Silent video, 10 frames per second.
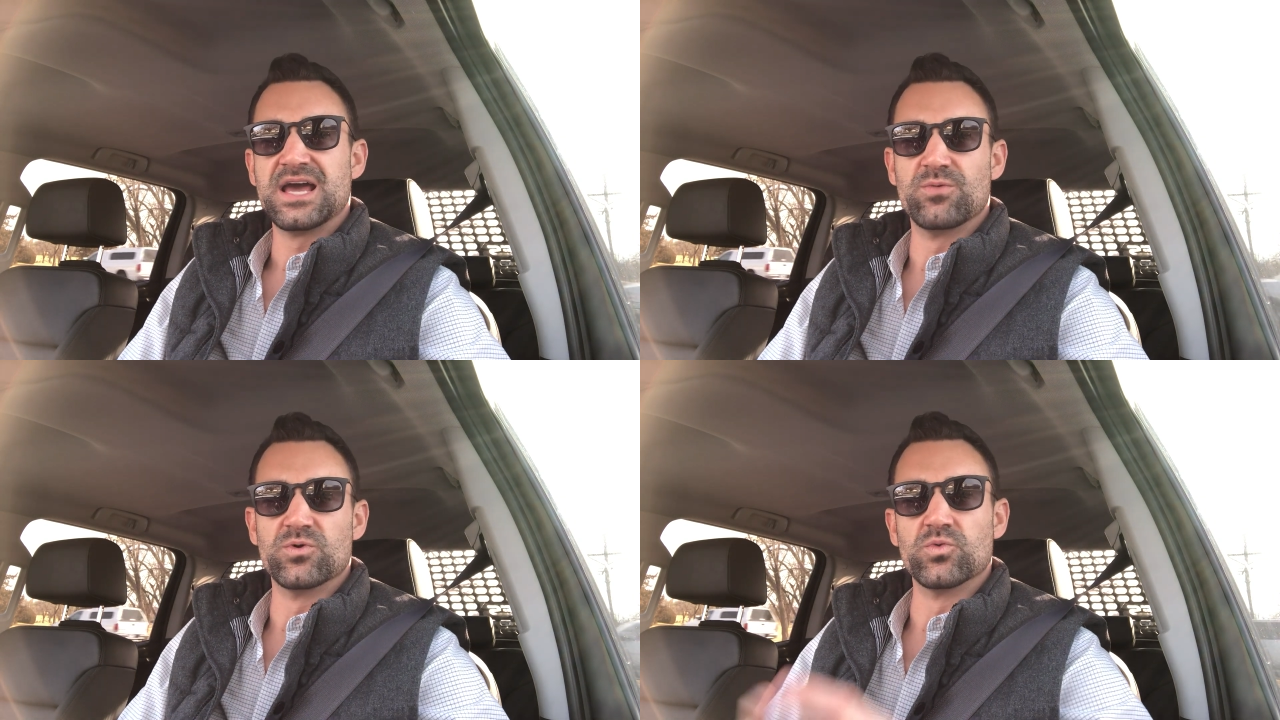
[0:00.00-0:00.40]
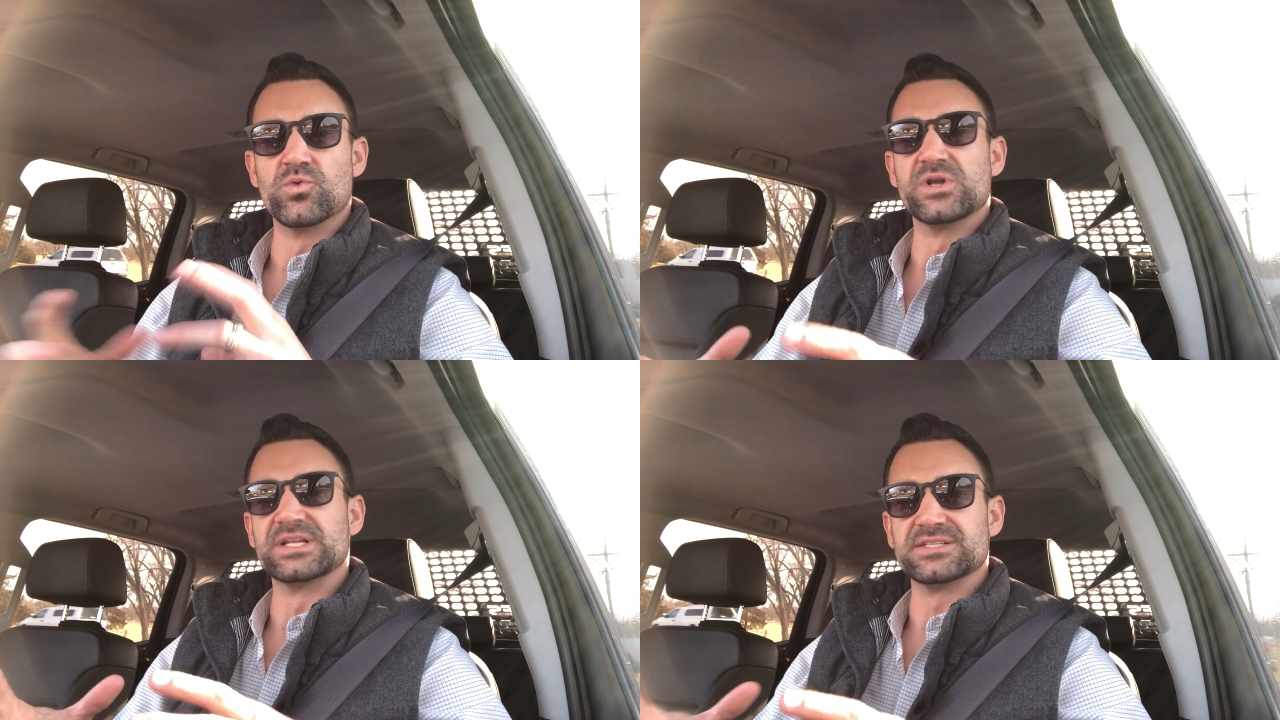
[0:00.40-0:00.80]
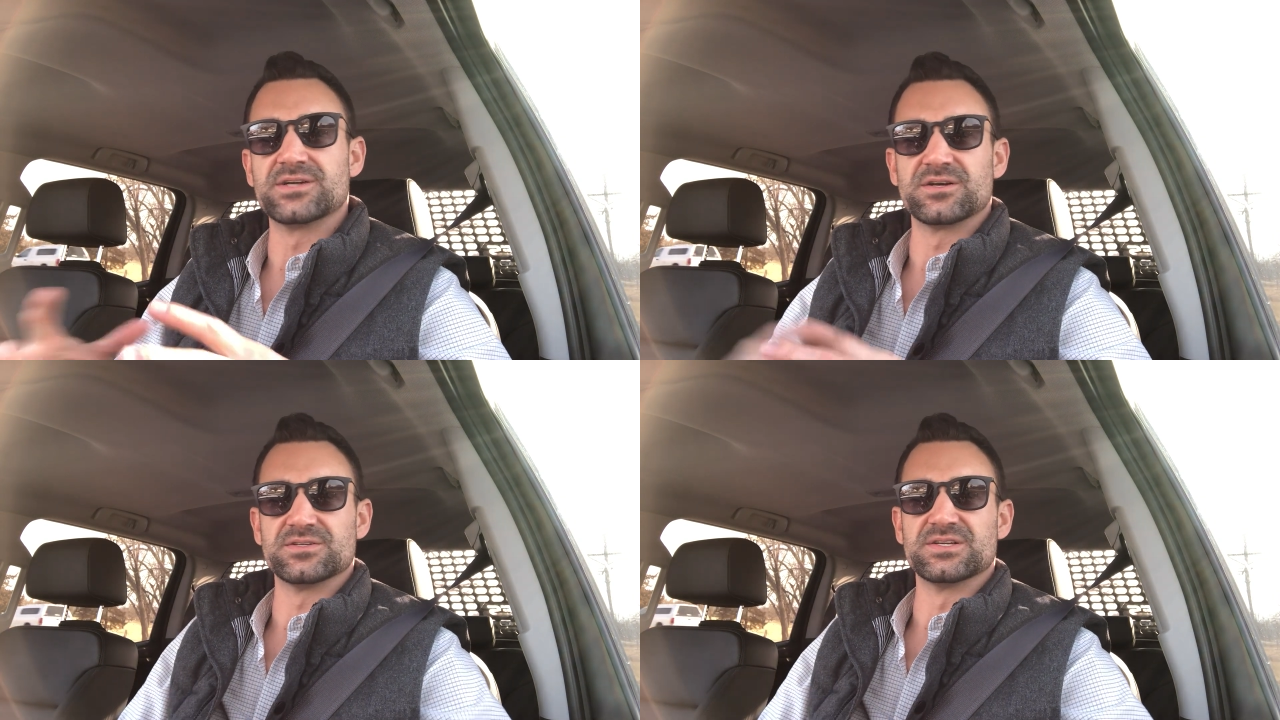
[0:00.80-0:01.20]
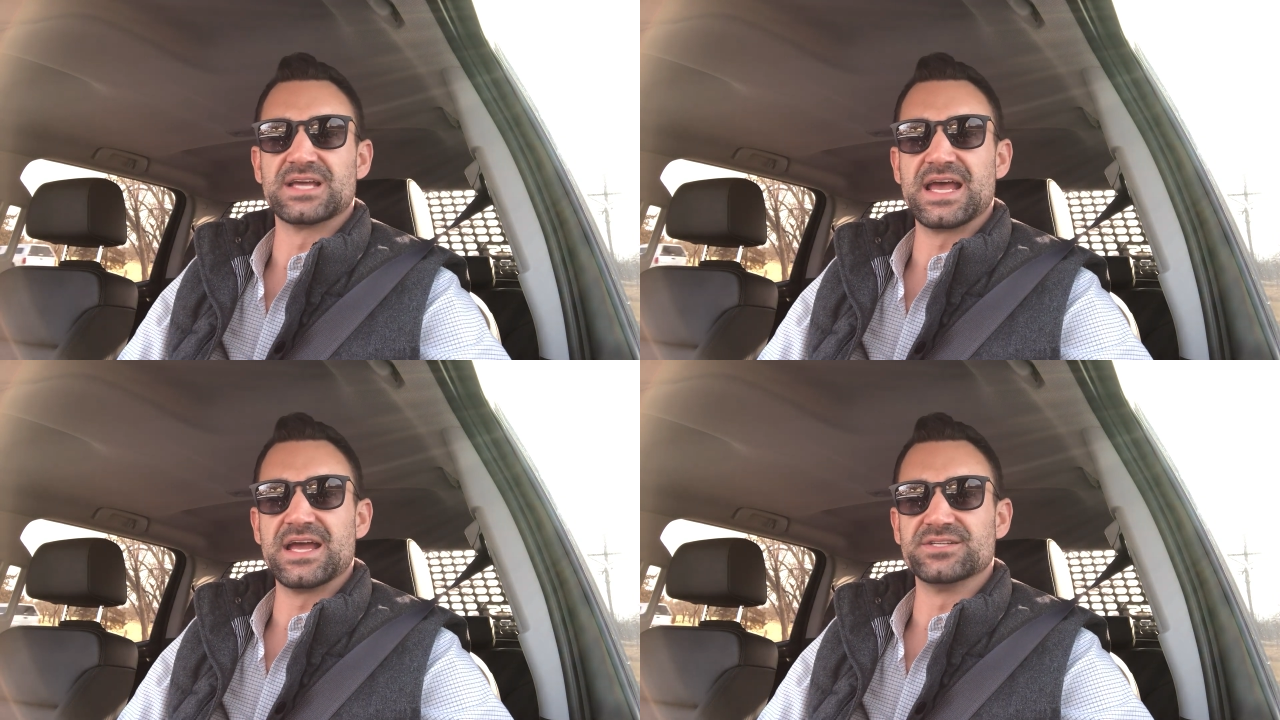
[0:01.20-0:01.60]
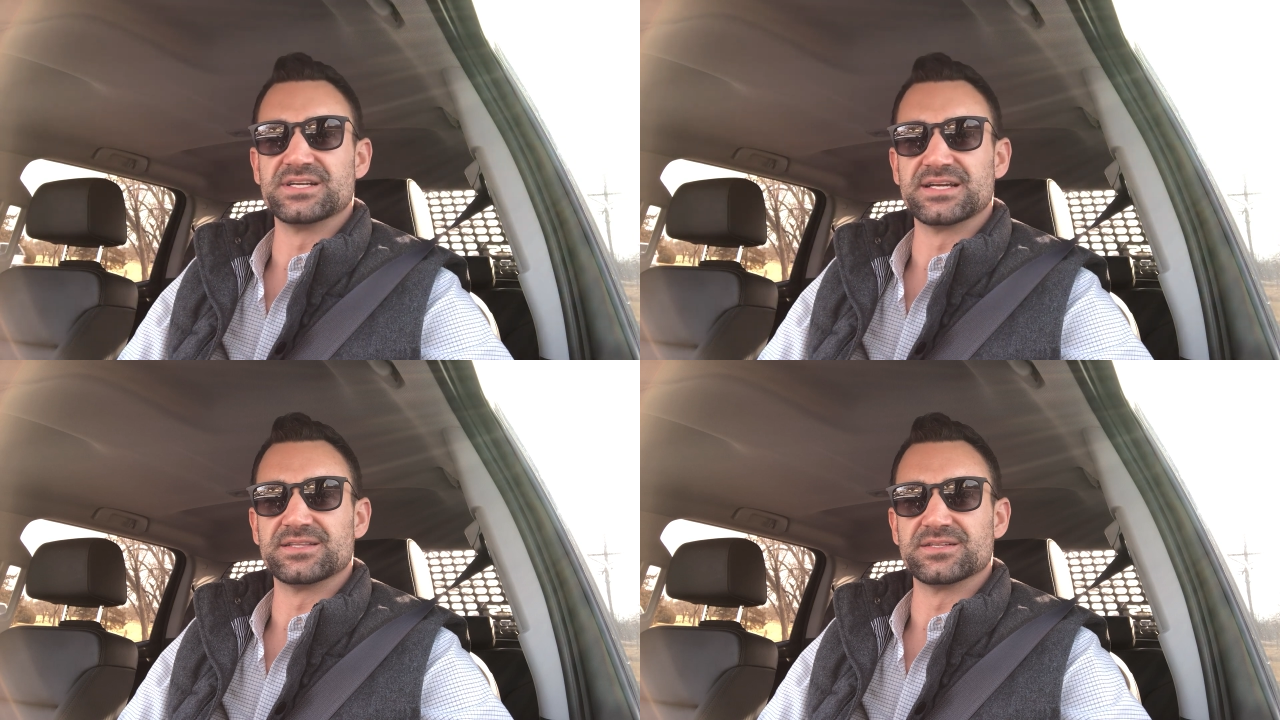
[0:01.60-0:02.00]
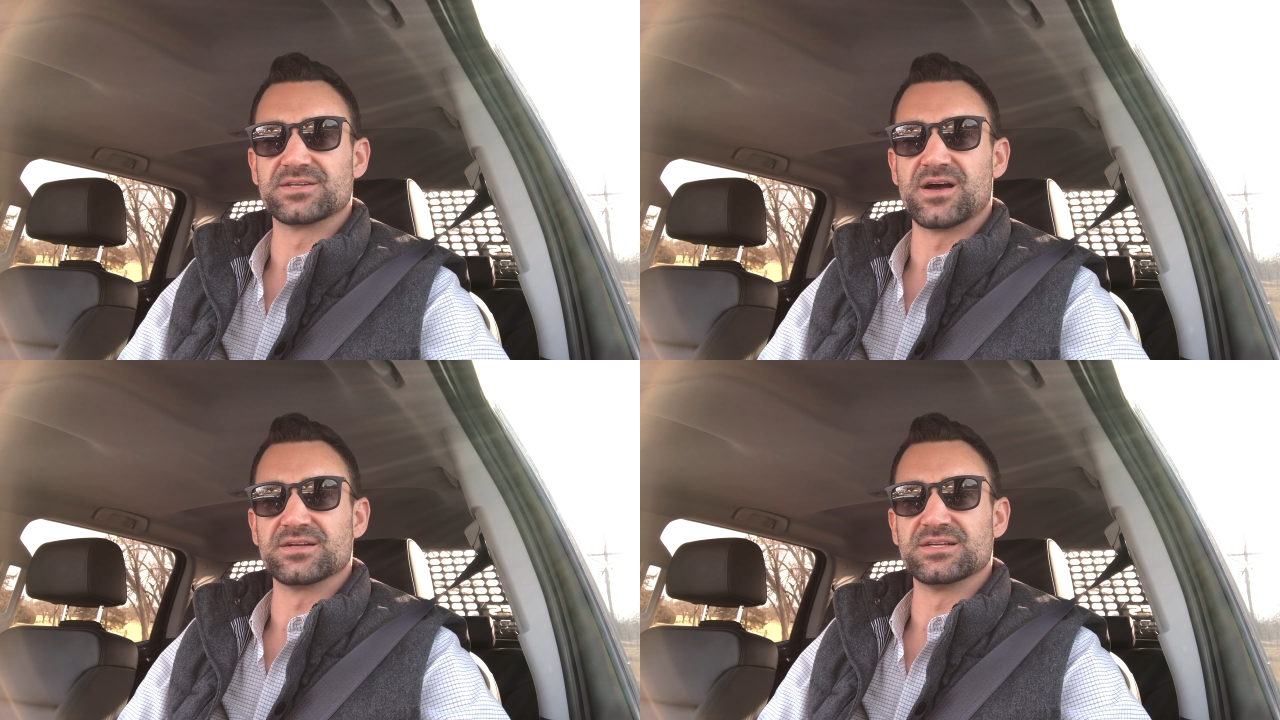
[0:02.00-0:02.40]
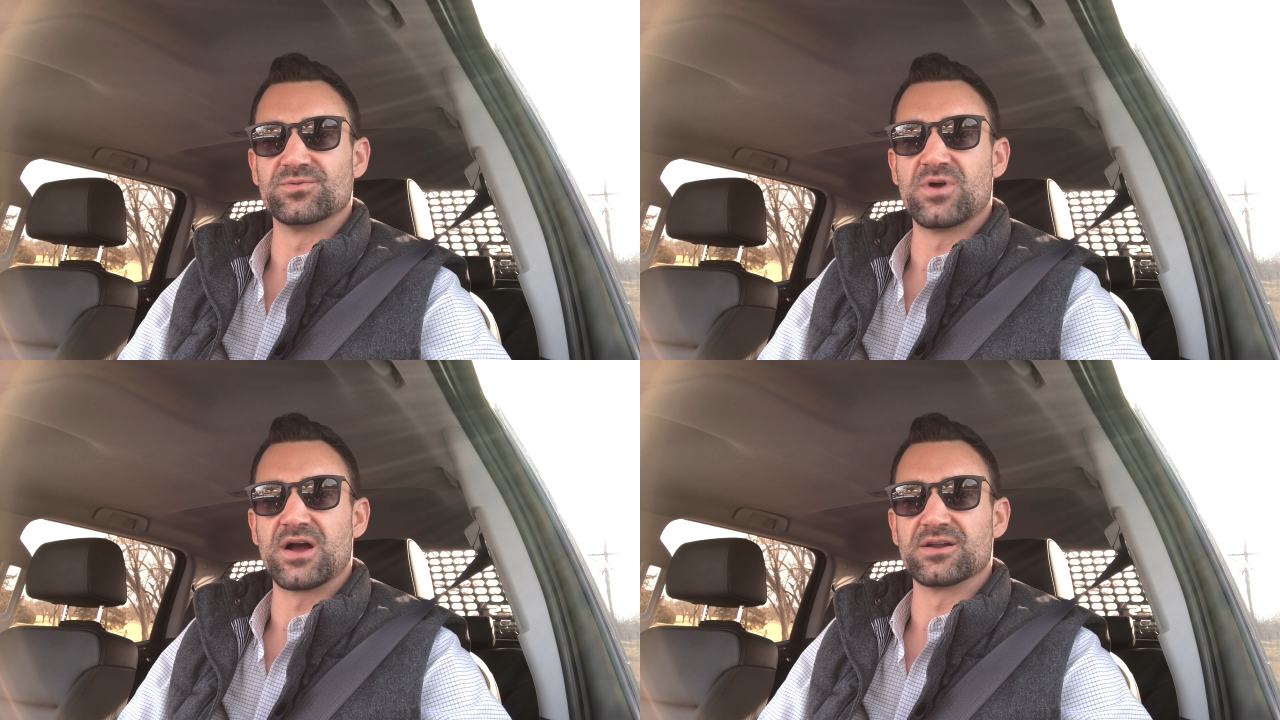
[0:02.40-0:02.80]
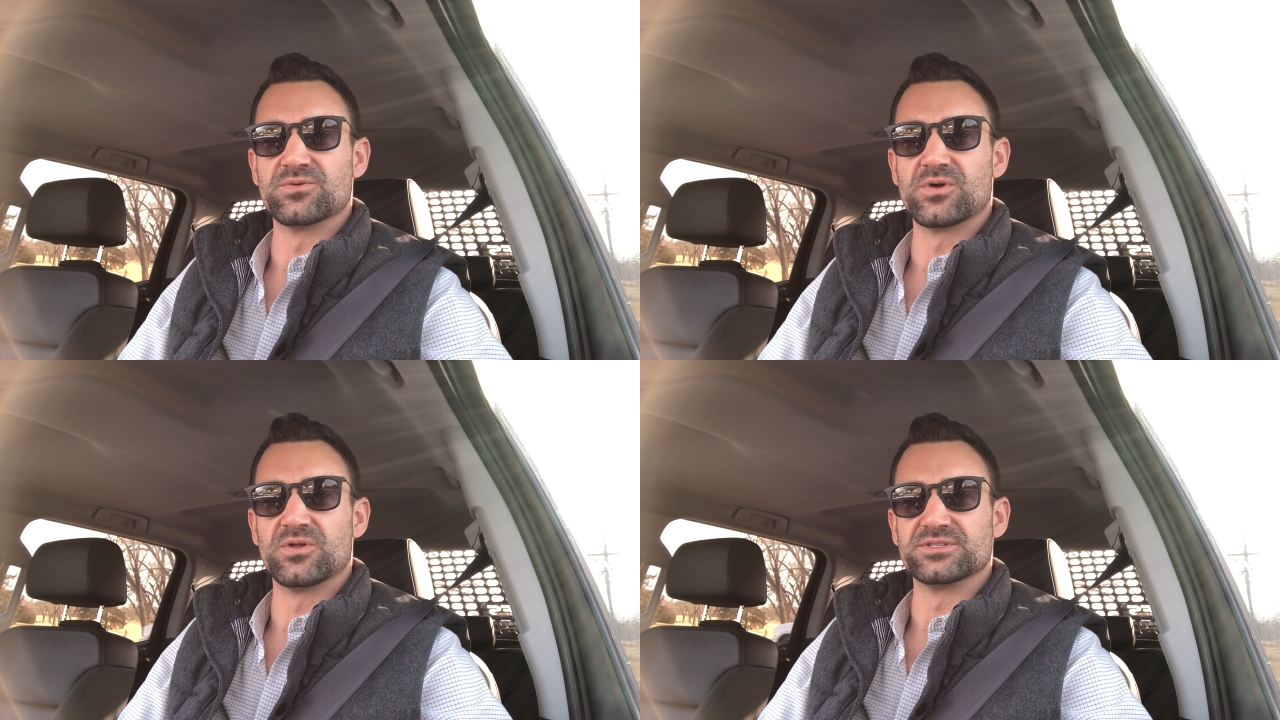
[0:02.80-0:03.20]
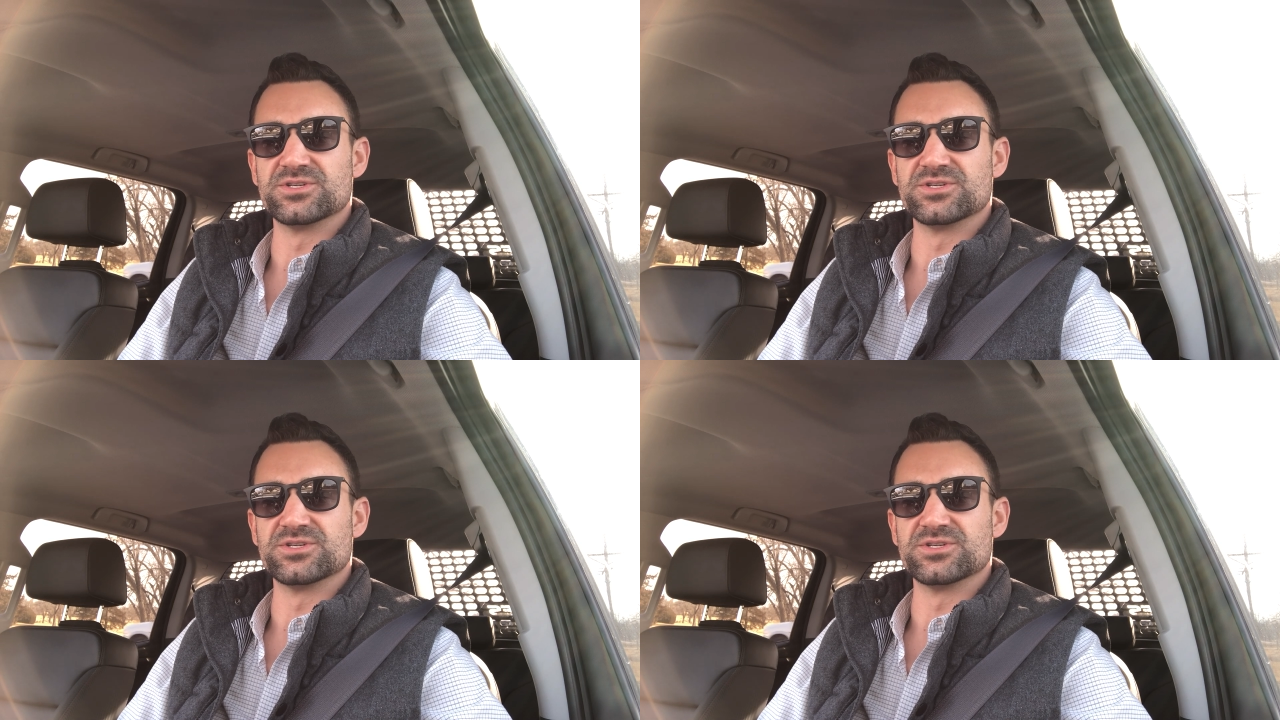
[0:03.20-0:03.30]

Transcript: and we'll really start to engage and get this content rocking and rolling.